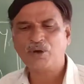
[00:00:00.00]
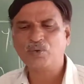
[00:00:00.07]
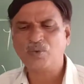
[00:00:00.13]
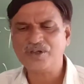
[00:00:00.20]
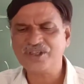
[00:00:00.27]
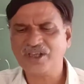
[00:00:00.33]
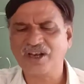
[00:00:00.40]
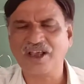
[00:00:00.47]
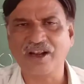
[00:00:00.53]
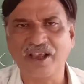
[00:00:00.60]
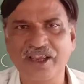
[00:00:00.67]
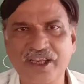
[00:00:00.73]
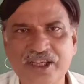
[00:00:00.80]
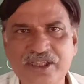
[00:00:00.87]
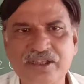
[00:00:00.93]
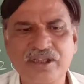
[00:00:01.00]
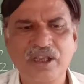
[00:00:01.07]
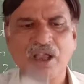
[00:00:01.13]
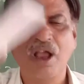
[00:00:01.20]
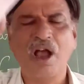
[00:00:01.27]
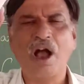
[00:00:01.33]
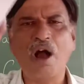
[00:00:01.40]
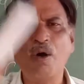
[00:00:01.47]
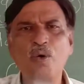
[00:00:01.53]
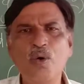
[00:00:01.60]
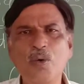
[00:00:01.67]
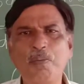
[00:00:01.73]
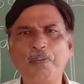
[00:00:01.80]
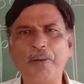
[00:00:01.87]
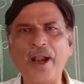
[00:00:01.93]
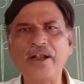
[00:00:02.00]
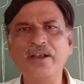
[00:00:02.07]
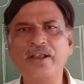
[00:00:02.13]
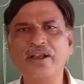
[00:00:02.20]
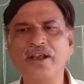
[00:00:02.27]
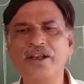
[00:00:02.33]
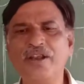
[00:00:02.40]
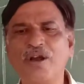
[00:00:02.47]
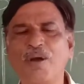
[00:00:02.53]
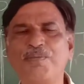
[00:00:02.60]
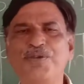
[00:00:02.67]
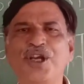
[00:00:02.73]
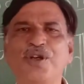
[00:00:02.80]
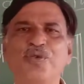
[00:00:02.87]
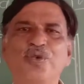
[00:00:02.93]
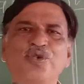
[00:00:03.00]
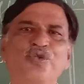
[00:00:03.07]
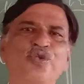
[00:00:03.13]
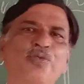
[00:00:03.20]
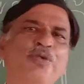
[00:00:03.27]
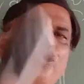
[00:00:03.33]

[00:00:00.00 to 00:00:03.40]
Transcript: question arises, how practically object is to be